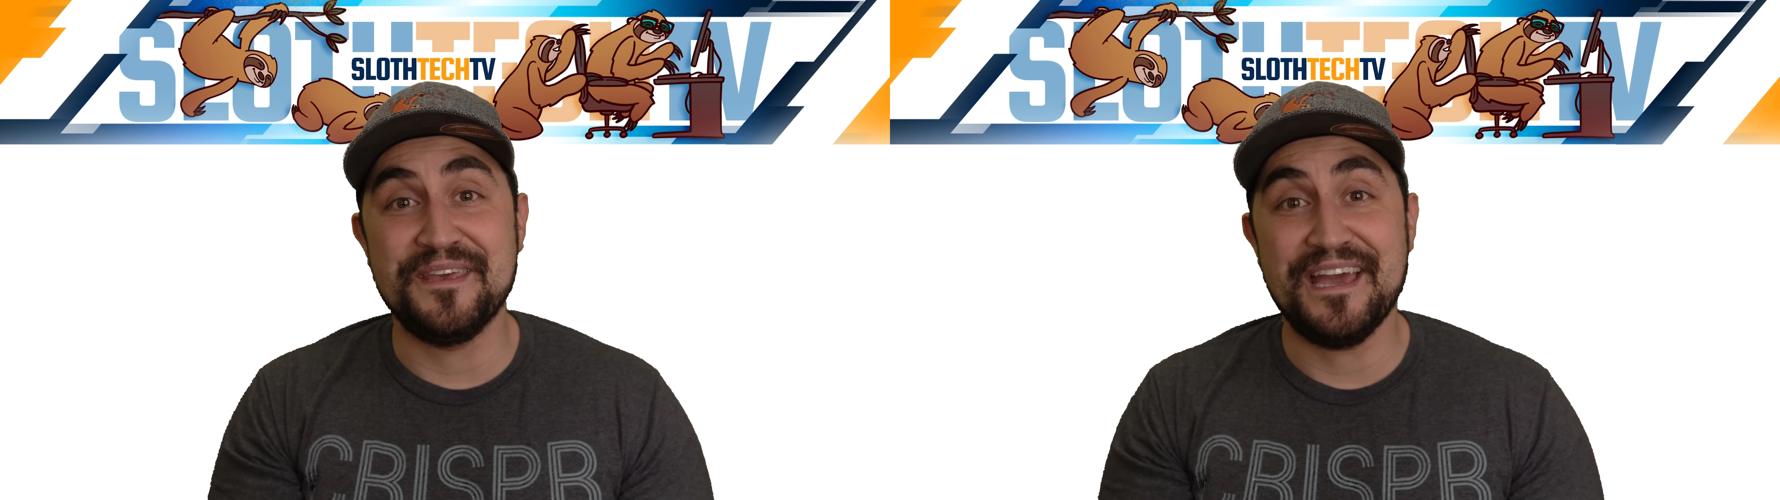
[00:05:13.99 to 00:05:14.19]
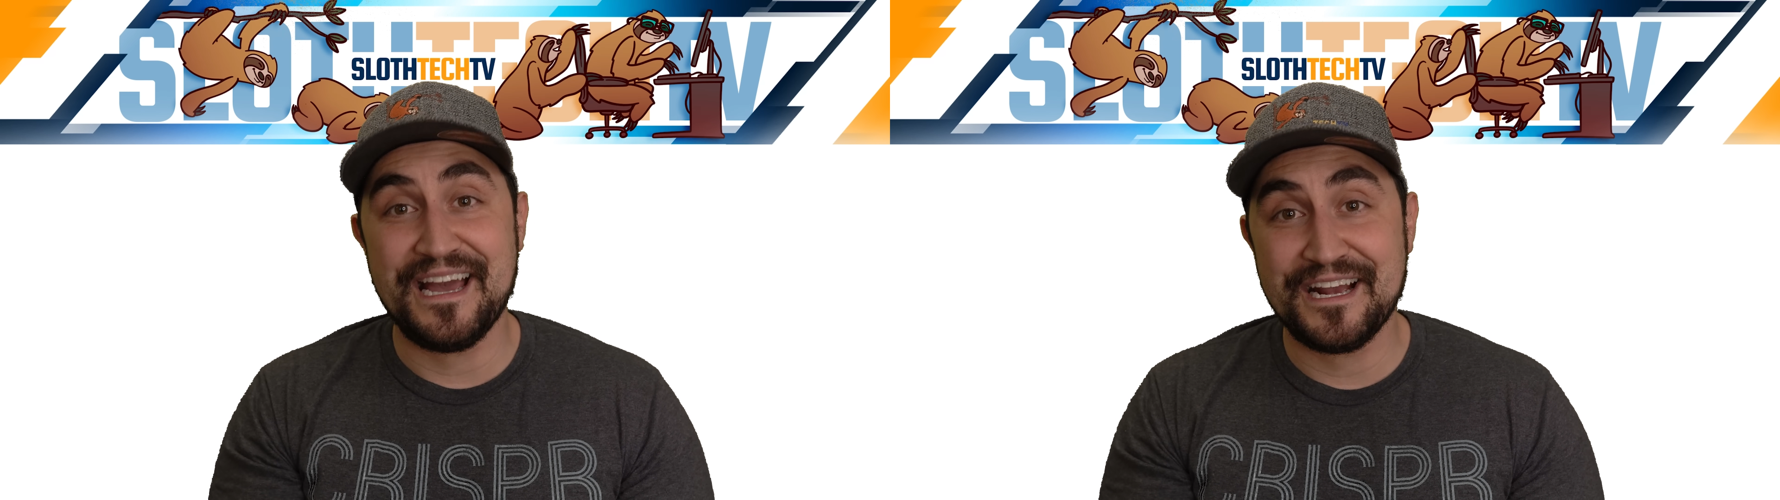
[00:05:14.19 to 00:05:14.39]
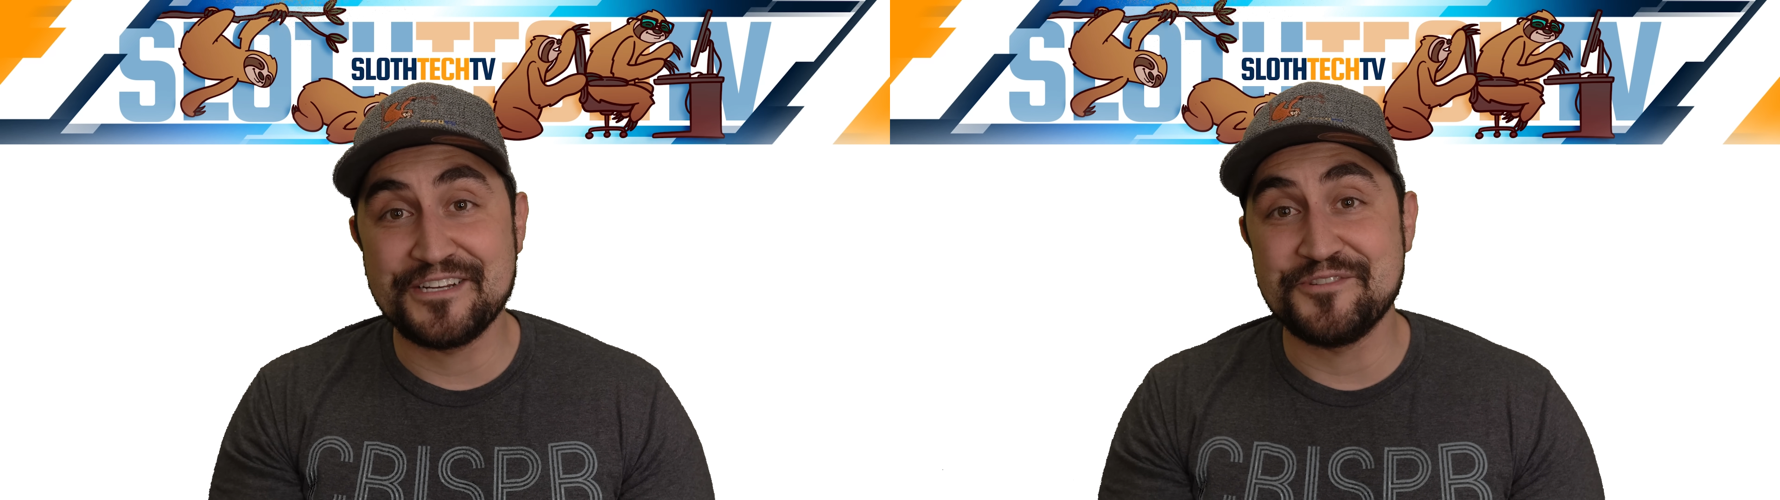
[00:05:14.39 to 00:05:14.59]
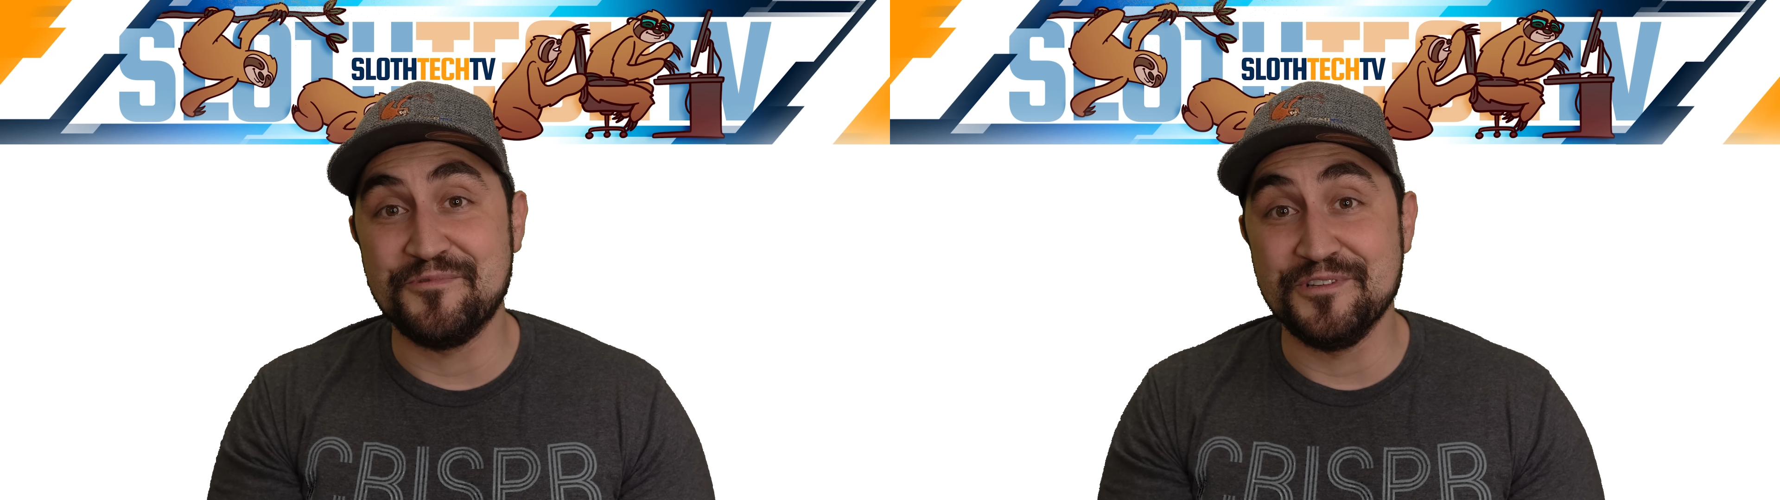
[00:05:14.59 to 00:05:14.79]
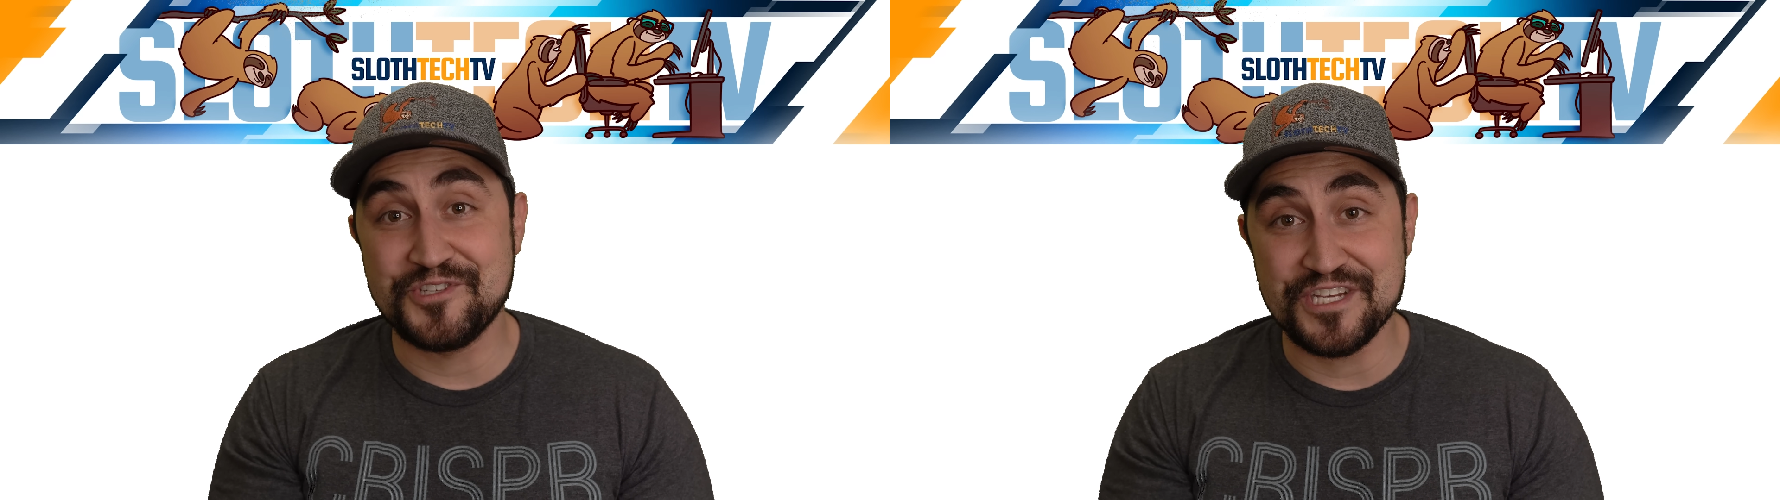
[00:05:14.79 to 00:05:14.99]
me
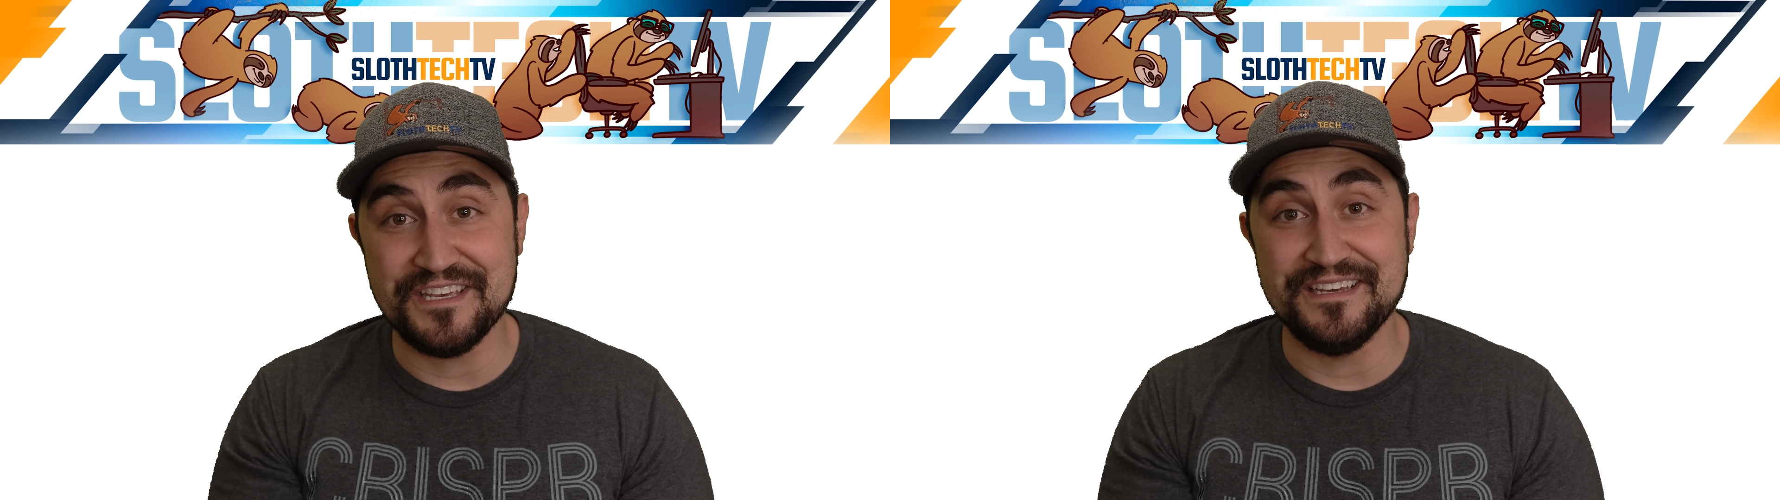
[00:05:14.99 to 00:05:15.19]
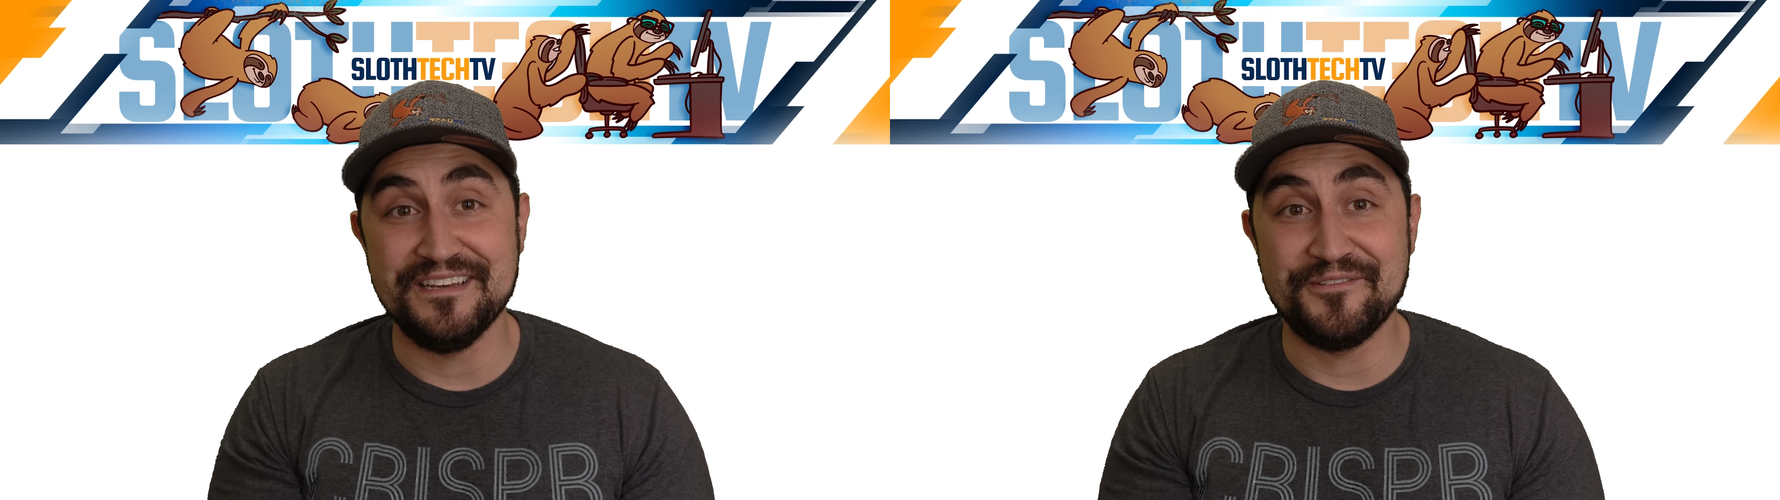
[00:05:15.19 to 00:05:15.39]
actual chia,